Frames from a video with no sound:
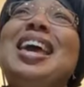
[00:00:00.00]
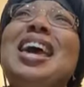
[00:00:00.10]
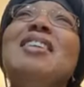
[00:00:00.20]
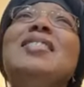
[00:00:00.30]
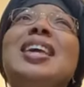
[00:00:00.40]
the
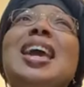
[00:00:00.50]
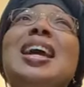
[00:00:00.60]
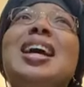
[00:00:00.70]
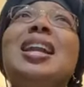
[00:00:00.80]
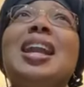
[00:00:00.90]

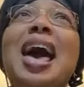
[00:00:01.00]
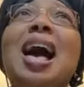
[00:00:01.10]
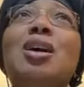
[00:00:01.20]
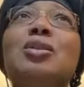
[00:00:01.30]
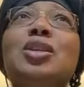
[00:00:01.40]
FDA
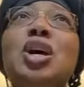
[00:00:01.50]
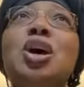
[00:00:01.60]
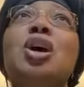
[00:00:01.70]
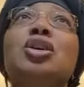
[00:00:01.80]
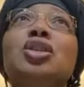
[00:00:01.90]
allows
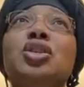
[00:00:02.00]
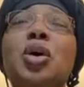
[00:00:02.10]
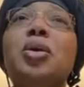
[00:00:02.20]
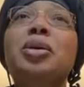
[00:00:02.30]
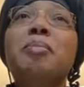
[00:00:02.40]
a
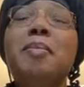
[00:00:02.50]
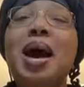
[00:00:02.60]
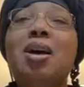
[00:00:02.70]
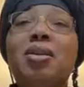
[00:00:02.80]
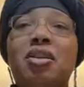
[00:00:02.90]
certain
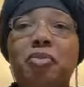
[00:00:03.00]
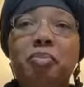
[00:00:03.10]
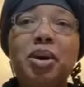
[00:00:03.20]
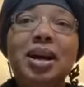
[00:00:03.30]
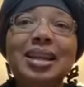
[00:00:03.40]
amount
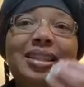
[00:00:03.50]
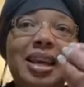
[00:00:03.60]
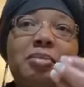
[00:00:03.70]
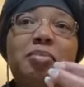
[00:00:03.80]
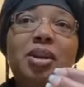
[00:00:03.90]
of pus
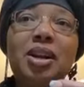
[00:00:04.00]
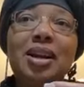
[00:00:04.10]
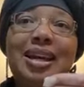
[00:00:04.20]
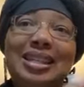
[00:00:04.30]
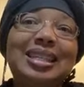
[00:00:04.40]
and
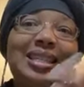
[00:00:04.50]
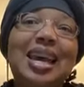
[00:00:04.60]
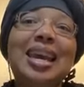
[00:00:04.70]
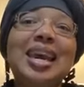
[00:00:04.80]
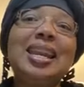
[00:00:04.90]
blood to
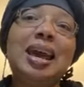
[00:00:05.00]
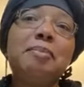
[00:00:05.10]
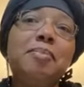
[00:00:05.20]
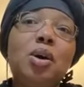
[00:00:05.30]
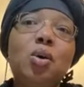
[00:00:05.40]
stay in
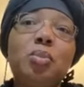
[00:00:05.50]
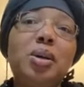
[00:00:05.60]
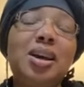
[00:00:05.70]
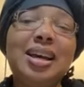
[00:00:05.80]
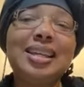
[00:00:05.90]
that milk
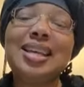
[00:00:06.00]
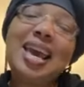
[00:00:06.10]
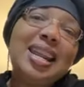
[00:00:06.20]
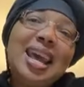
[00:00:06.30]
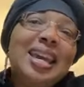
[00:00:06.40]
because
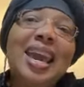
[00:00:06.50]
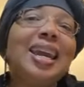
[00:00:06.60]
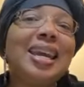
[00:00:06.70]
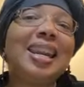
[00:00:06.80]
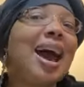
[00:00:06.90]
they
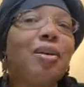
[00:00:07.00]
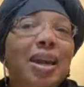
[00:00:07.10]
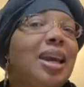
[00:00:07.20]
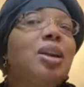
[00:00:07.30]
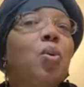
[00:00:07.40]
can't get it
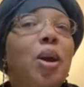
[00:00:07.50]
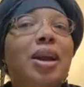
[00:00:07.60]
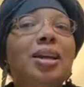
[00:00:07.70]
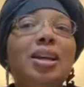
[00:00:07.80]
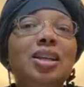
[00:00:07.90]
out anyway.
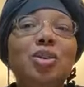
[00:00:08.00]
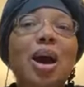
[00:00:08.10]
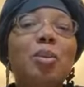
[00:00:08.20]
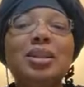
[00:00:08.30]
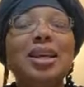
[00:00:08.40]
So
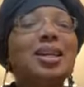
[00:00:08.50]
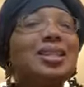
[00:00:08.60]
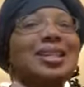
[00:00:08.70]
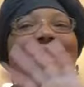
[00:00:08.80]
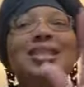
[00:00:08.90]
I would say
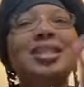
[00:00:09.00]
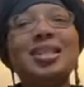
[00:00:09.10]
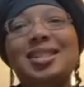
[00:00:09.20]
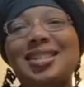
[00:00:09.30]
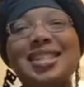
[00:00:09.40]
just
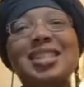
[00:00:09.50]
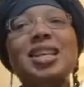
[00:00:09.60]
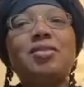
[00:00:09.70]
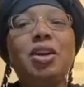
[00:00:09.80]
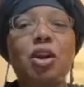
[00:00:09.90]
just just
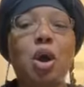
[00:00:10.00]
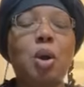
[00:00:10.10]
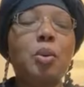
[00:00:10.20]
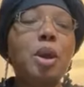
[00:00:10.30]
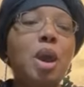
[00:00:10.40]
leave it
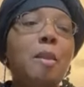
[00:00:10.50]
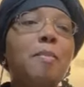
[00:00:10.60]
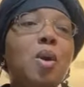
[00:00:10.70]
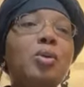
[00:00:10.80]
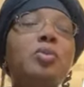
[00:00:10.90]
alone.
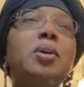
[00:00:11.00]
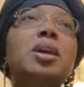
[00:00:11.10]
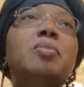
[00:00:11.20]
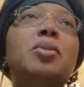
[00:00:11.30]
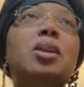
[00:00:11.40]
Most
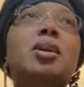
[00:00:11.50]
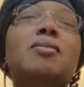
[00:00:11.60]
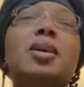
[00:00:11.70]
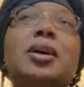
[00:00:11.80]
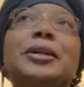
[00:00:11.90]
people
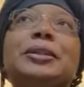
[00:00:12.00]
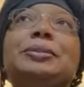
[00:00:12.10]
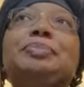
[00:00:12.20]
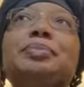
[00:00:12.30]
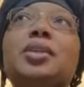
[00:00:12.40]
of
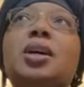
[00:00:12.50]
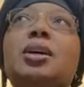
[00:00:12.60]
um,